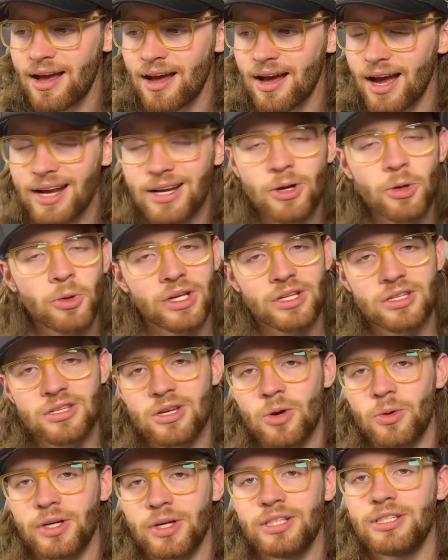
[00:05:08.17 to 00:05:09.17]
I know
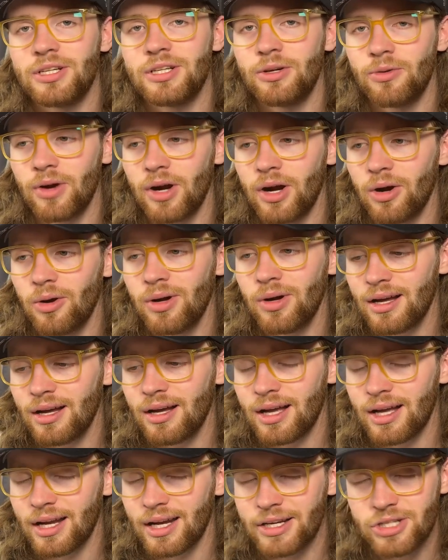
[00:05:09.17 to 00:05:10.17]
that's going to grow.
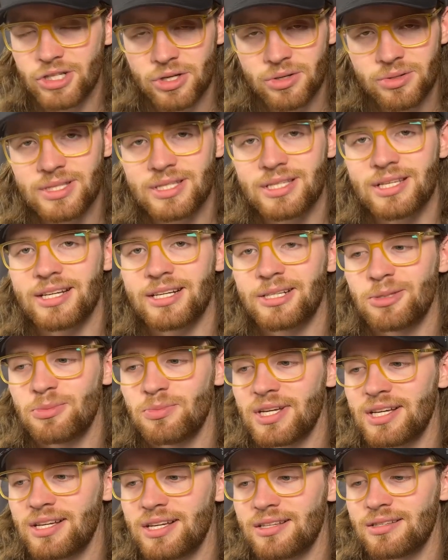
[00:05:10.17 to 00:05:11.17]
And I chose 6
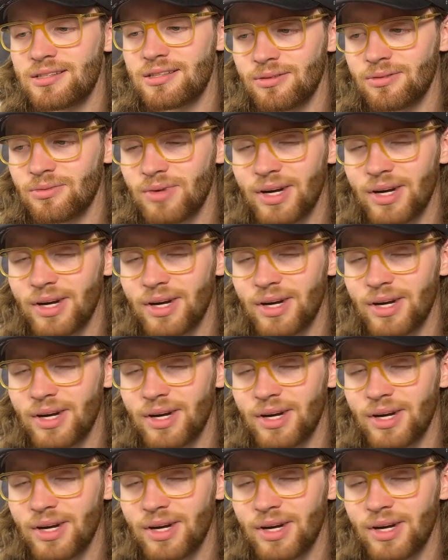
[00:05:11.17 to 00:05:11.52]
because